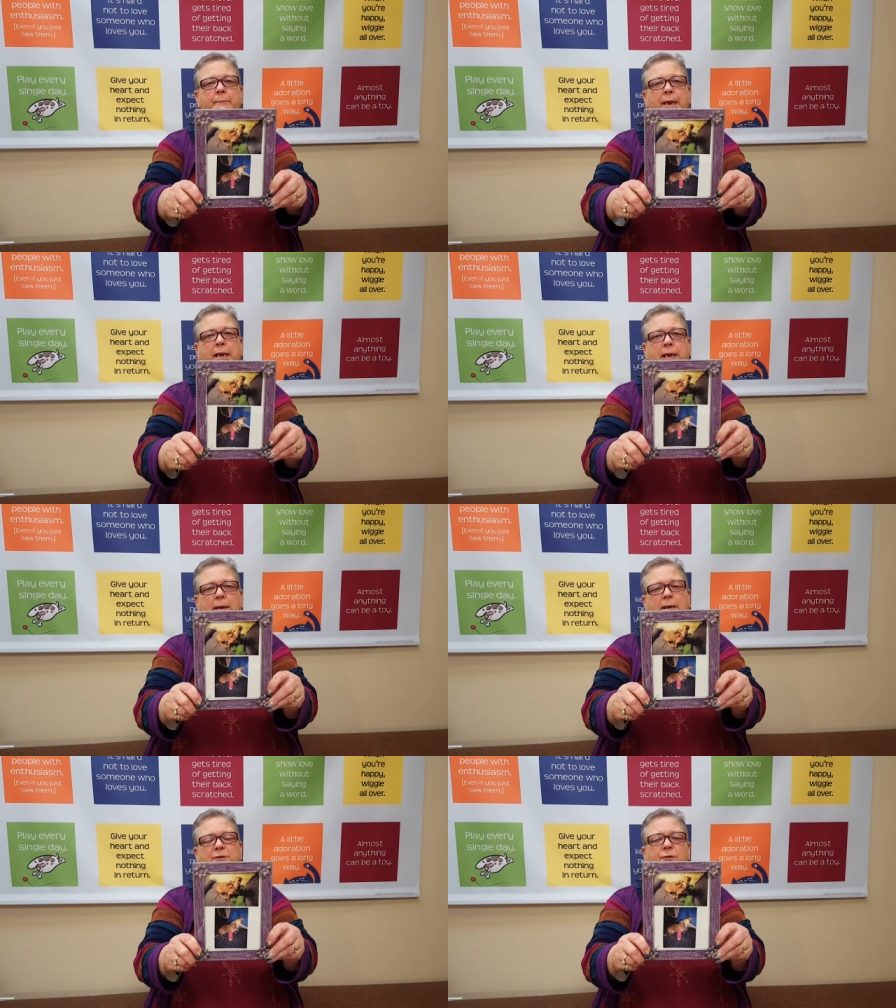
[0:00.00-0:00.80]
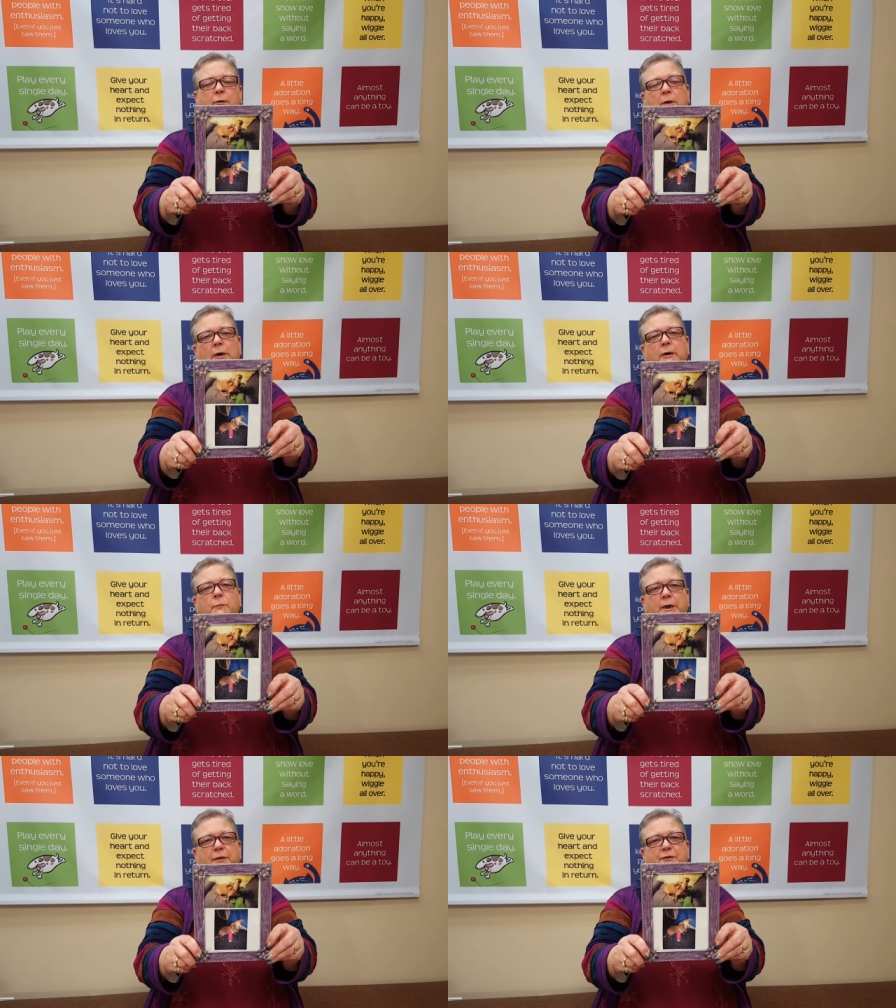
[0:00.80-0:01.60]
Penny is no longer
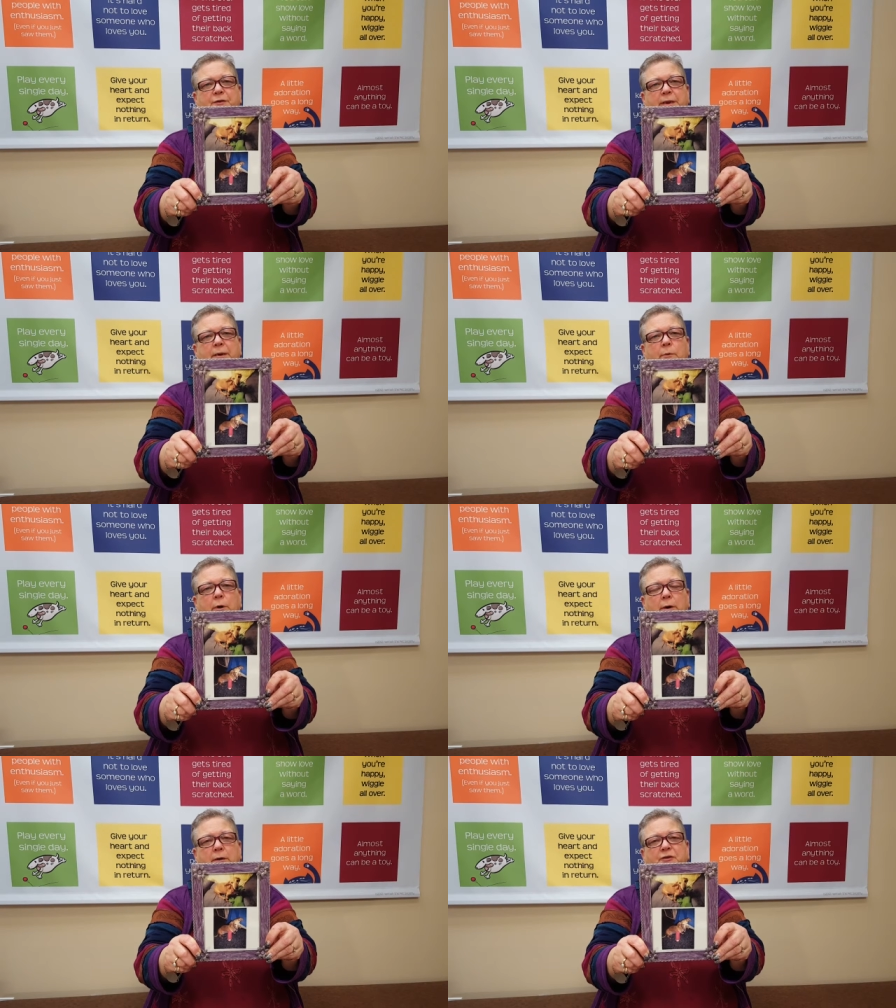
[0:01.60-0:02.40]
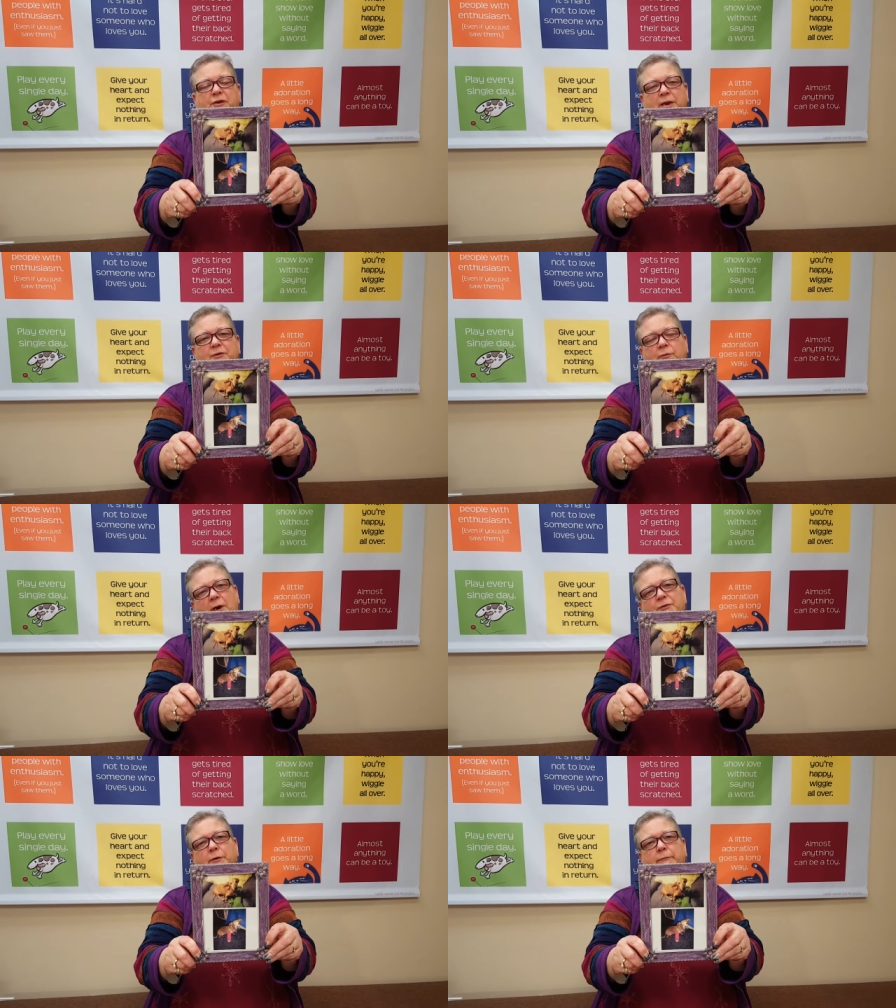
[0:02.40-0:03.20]
with us anymore because she has
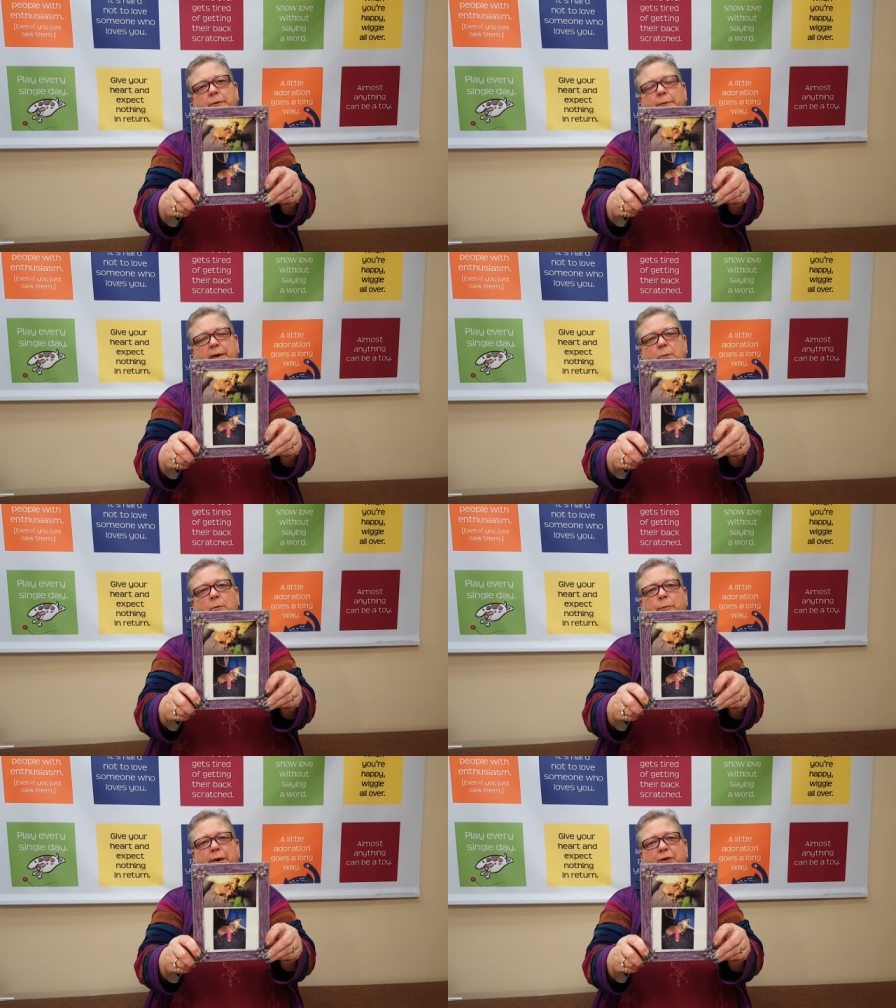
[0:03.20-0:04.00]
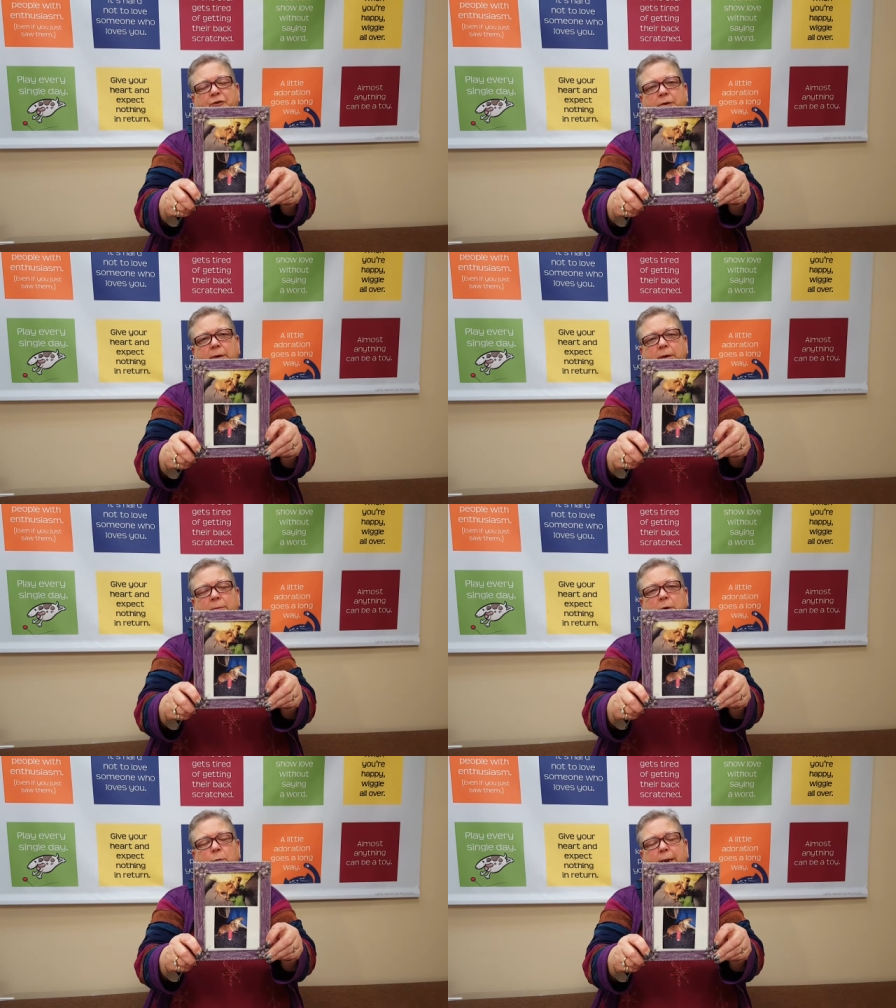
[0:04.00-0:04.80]
crossed over the Rainbow Bridge,
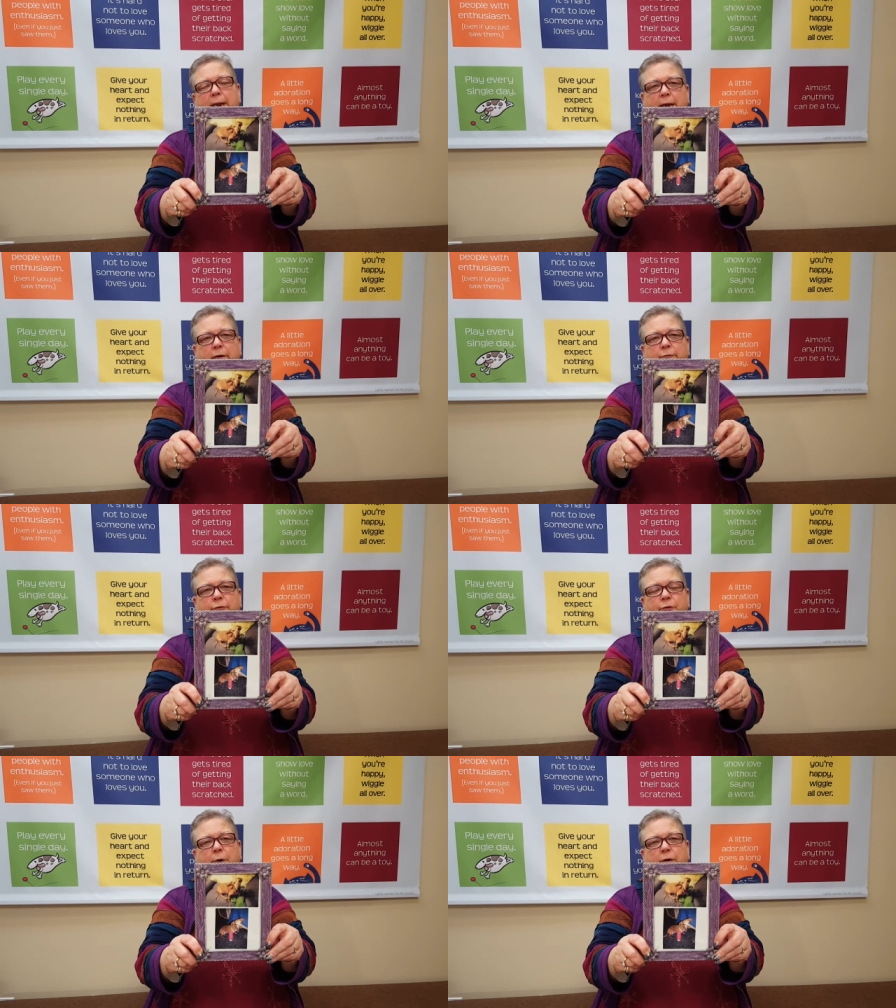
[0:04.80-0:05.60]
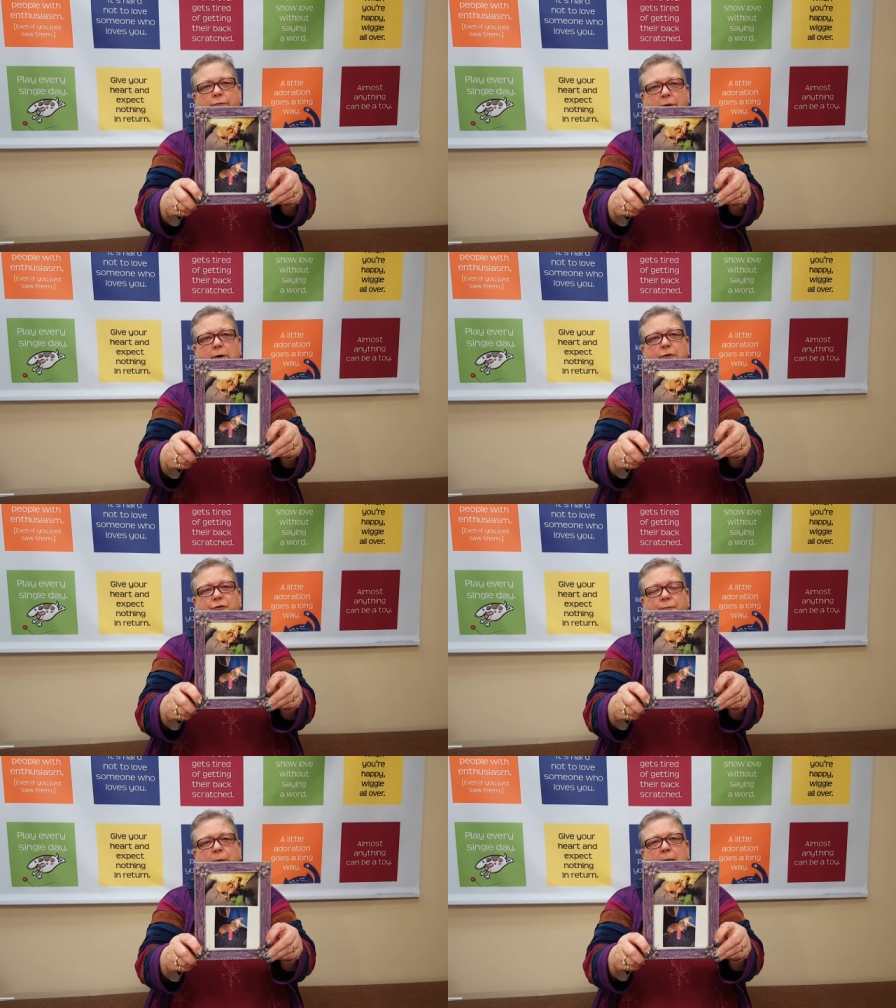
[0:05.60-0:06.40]
but we had her for 12 years.